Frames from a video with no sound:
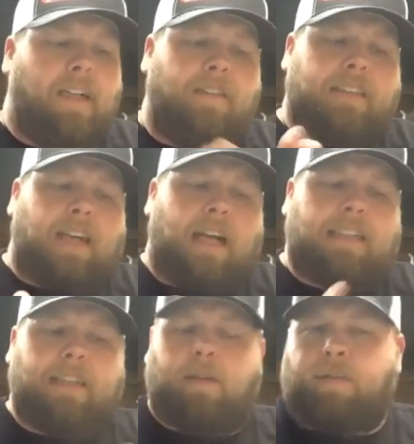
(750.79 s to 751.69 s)

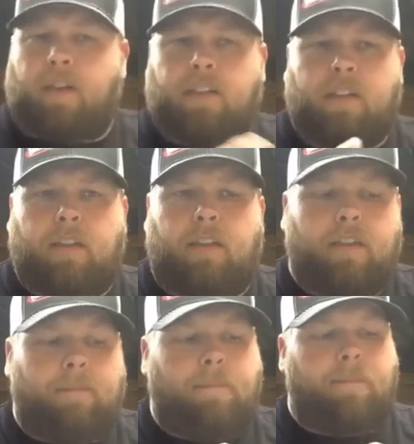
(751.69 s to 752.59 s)
Viscosity refers to
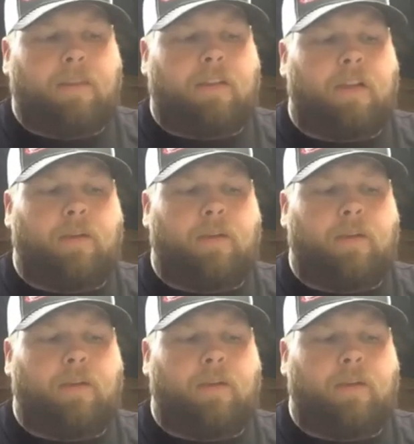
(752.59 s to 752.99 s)
the